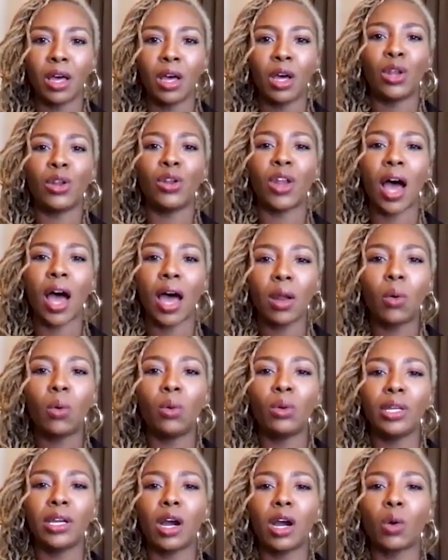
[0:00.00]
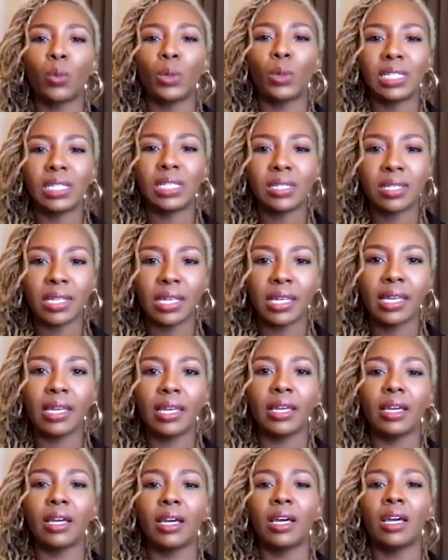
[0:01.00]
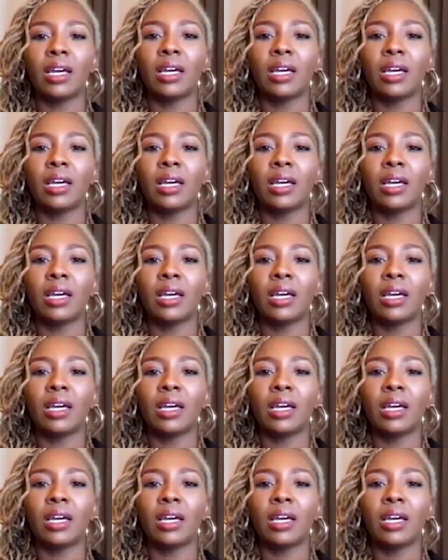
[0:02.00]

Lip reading: Not only are we seeing